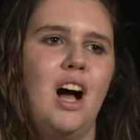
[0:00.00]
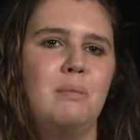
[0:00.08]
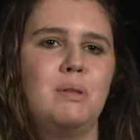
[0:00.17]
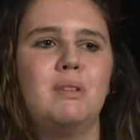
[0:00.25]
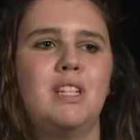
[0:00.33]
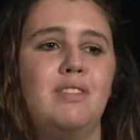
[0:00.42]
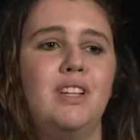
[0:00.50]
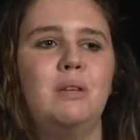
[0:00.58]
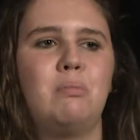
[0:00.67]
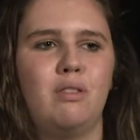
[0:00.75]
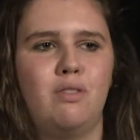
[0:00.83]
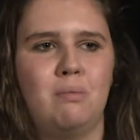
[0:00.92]
specifically
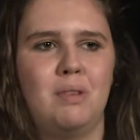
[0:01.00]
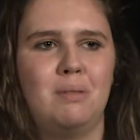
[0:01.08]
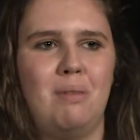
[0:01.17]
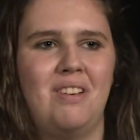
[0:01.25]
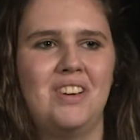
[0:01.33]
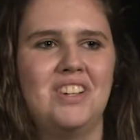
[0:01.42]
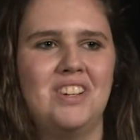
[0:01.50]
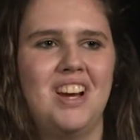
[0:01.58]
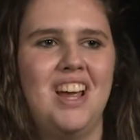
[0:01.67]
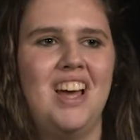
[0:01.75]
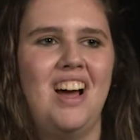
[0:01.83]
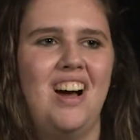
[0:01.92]
performance
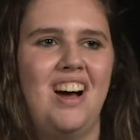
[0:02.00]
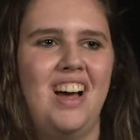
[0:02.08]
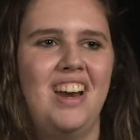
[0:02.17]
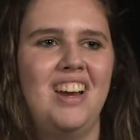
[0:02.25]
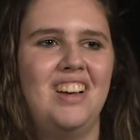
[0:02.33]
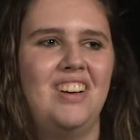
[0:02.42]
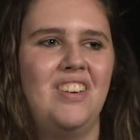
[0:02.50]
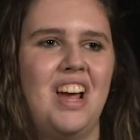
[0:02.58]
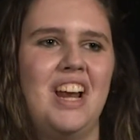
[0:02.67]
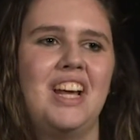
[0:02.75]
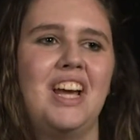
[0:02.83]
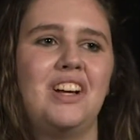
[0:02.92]
poetry, on
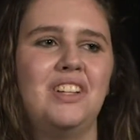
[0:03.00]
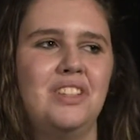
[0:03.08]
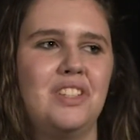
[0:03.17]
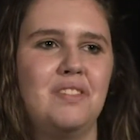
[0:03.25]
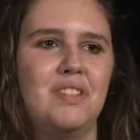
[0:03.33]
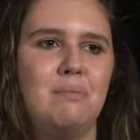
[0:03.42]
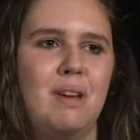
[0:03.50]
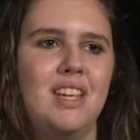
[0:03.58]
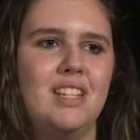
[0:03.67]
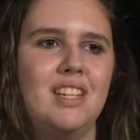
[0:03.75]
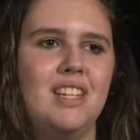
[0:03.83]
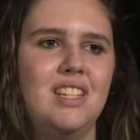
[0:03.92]
creating inclusive
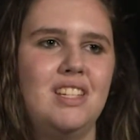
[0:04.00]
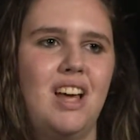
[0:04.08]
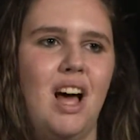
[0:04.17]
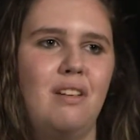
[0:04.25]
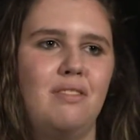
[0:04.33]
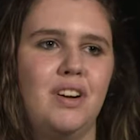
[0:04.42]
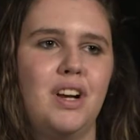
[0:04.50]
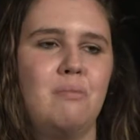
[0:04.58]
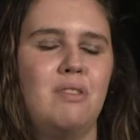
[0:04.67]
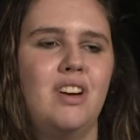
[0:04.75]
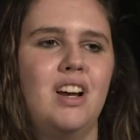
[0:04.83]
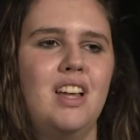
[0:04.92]
spaces for
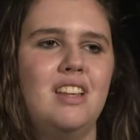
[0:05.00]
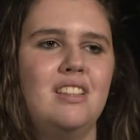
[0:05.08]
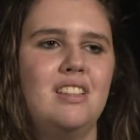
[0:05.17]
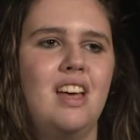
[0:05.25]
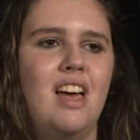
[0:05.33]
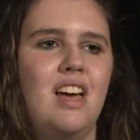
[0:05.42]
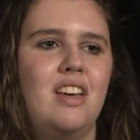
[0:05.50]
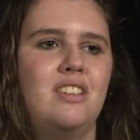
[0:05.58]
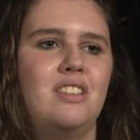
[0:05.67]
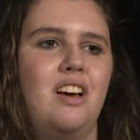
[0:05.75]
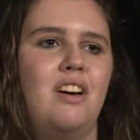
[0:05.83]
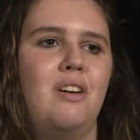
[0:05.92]
communities.
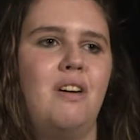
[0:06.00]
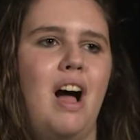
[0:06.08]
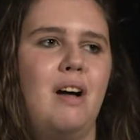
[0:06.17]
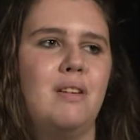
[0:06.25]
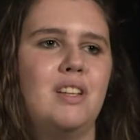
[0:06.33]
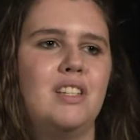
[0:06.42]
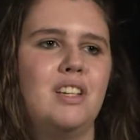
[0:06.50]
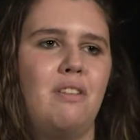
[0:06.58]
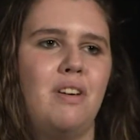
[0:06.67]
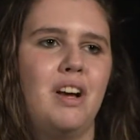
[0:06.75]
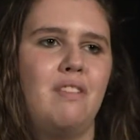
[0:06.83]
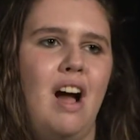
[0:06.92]
So I was
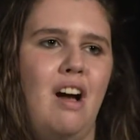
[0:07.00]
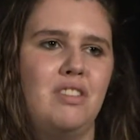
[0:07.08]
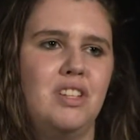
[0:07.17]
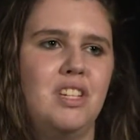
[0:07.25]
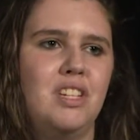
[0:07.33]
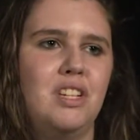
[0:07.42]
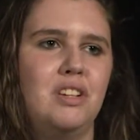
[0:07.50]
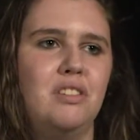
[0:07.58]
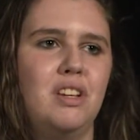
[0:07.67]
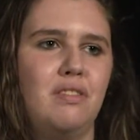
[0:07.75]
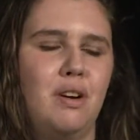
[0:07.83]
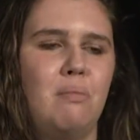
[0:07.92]
going around to
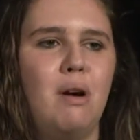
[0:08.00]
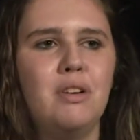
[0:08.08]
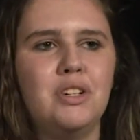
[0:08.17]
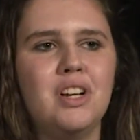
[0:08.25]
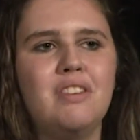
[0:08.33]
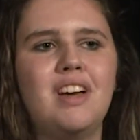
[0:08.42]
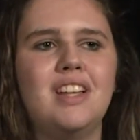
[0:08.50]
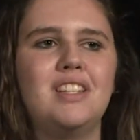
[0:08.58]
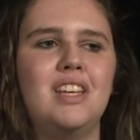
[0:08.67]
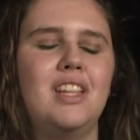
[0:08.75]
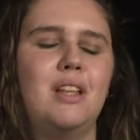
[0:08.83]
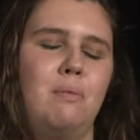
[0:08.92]
different poetry events
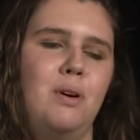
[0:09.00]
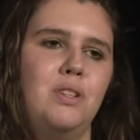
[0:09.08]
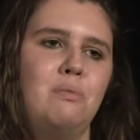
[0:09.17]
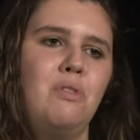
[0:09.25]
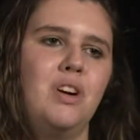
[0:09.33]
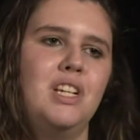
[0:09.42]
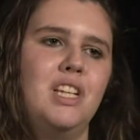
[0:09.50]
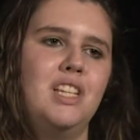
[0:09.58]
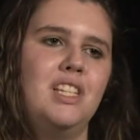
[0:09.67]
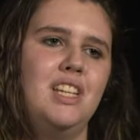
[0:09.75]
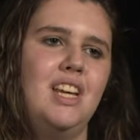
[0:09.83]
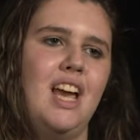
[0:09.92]
in the Baltimore and
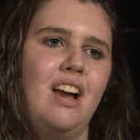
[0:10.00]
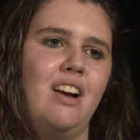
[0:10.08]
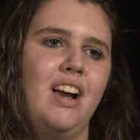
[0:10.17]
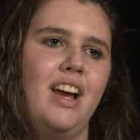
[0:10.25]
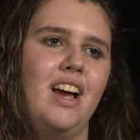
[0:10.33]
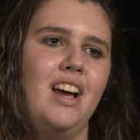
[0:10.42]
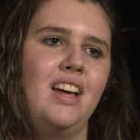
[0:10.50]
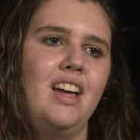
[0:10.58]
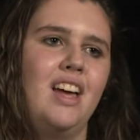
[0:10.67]
DC area